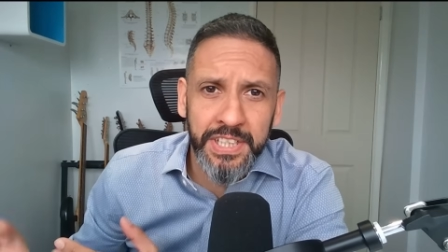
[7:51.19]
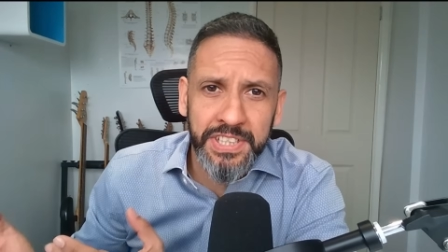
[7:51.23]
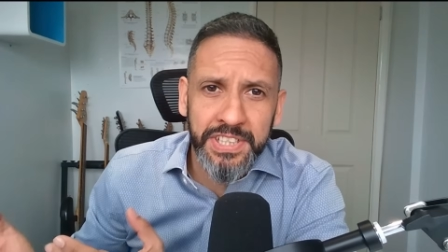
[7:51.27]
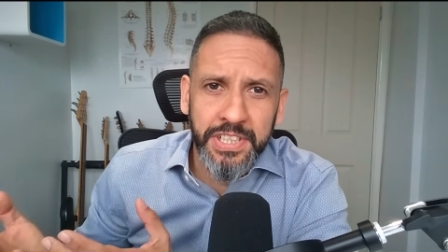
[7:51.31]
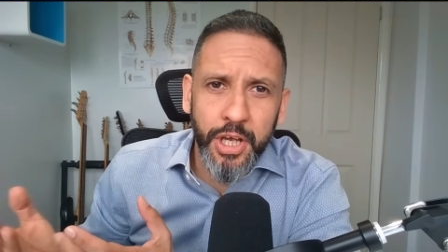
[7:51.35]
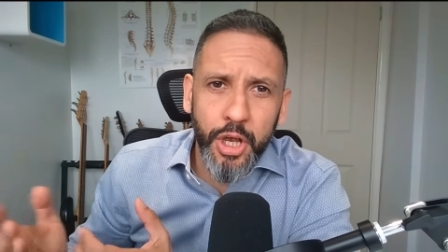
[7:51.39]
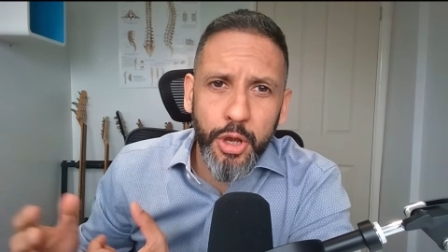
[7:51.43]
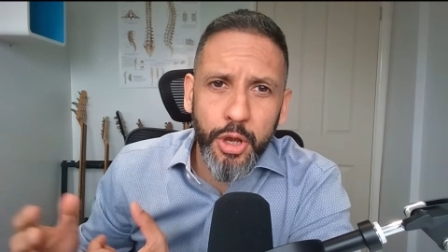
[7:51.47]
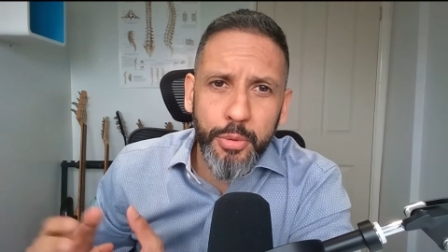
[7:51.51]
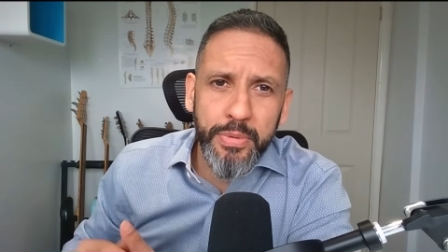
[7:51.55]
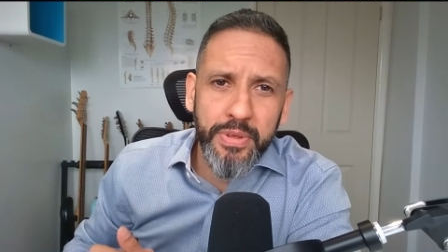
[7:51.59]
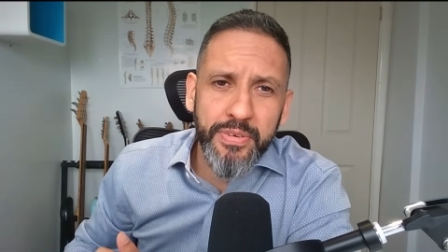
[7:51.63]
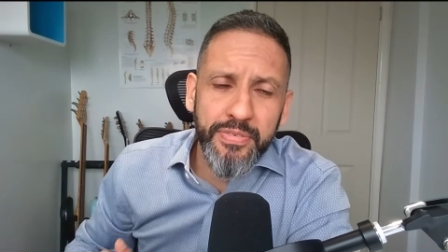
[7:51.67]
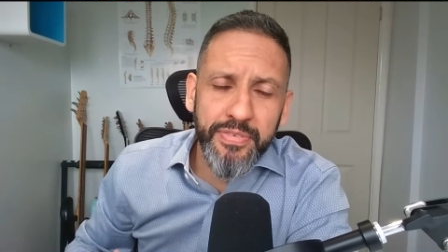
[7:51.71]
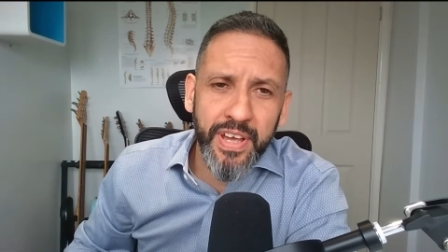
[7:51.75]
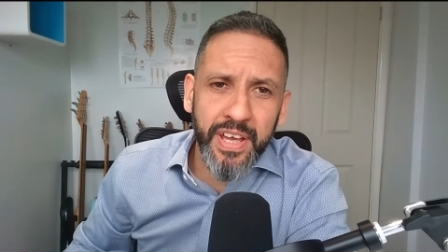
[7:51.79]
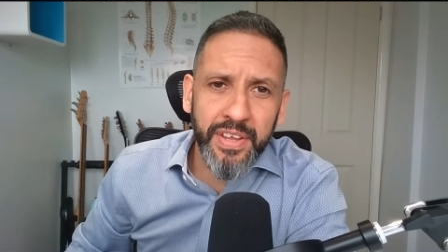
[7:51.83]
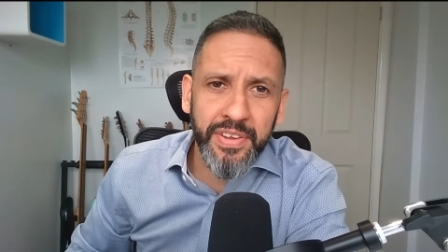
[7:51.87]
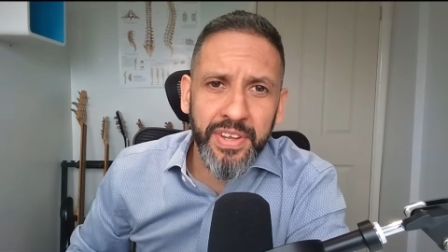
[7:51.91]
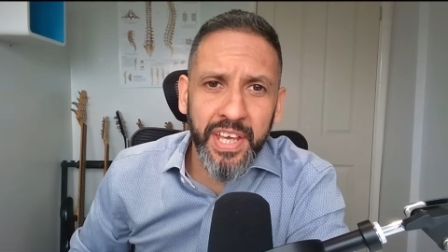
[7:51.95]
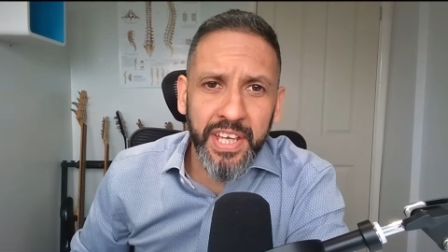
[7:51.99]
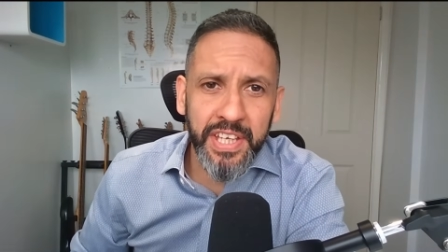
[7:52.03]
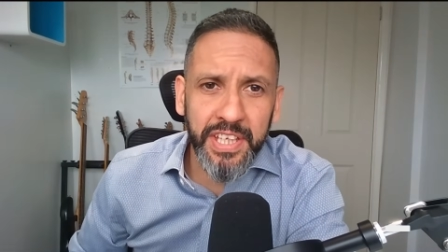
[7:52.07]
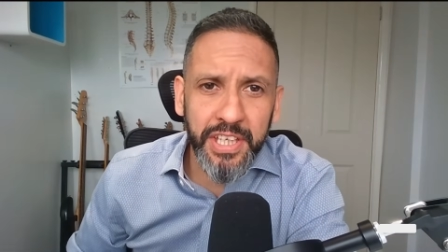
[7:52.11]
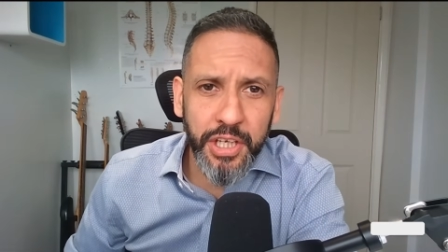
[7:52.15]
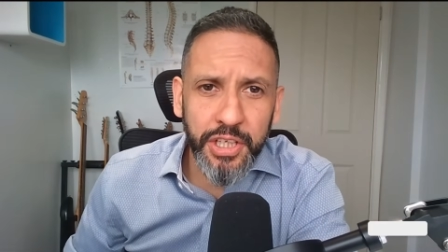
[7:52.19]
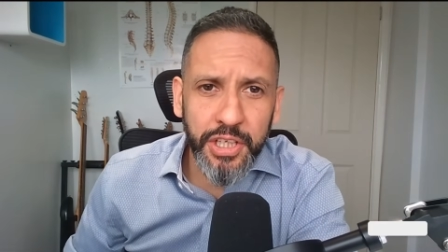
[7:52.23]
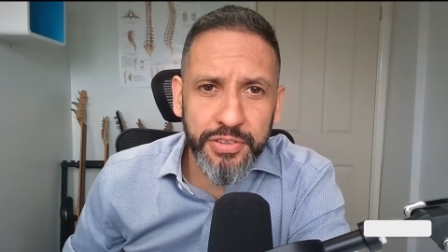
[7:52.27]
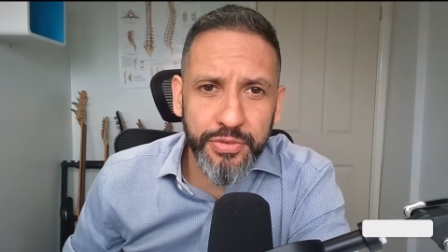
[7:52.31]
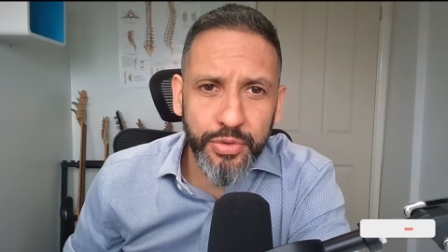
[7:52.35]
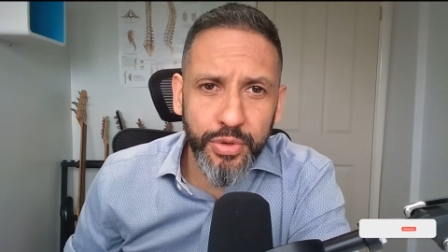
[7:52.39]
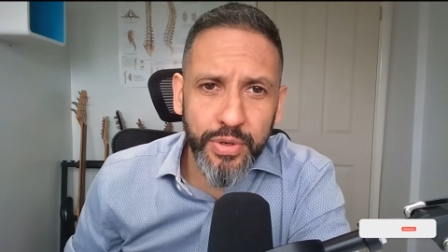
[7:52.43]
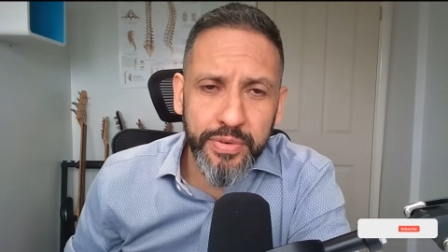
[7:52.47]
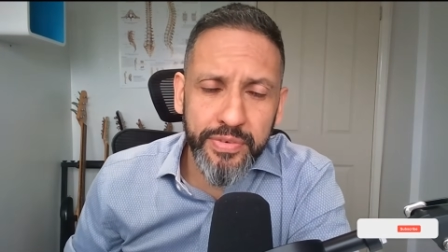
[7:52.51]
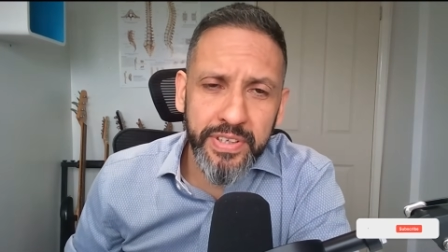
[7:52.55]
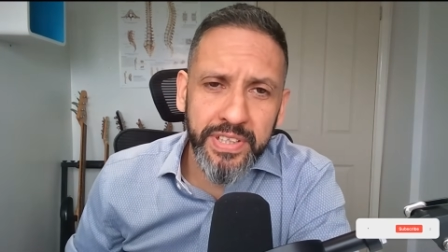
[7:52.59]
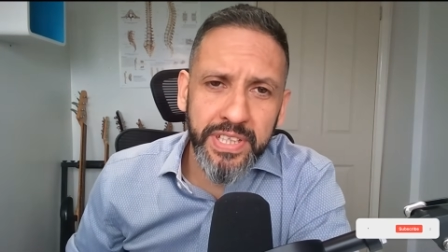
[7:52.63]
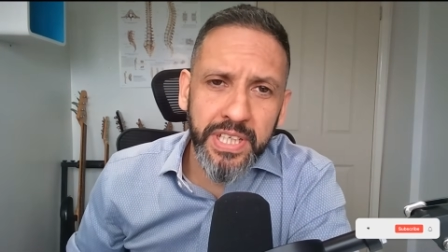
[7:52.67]
So I hope you found that
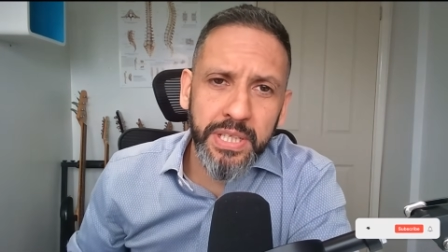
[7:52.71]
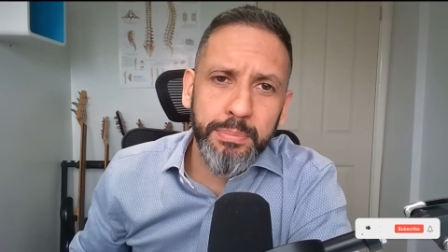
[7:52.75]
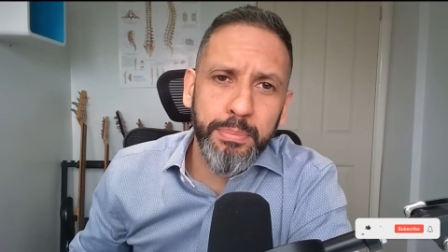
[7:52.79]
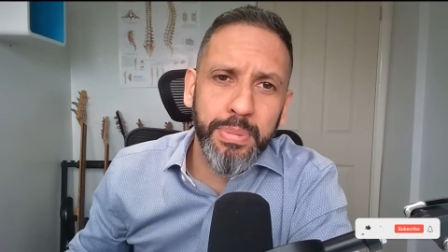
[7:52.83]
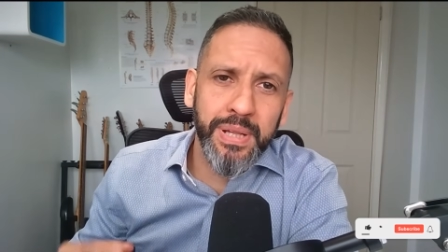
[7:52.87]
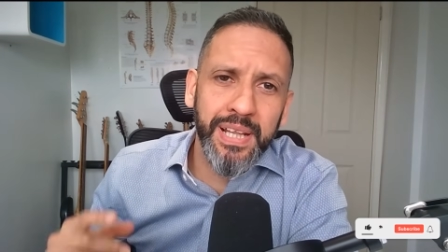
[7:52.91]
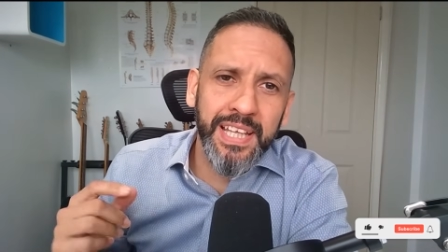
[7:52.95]
useful. If you did,